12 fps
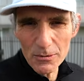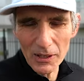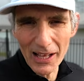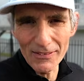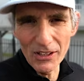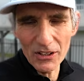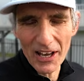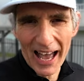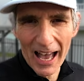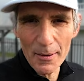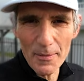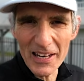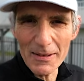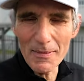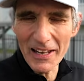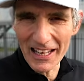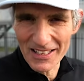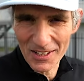we'll have a look at how many
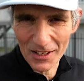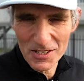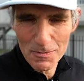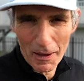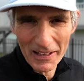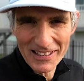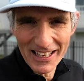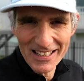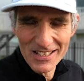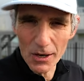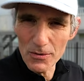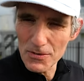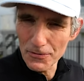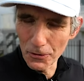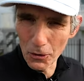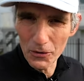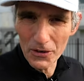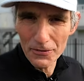minutes I spent in zones
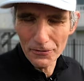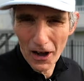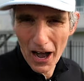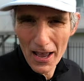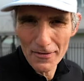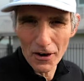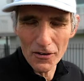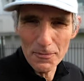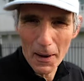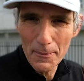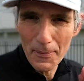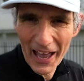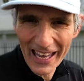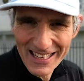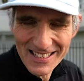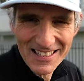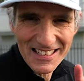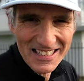4 and 5 of my
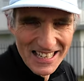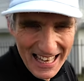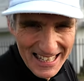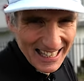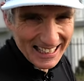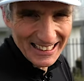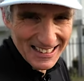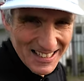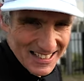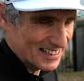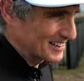pace settings.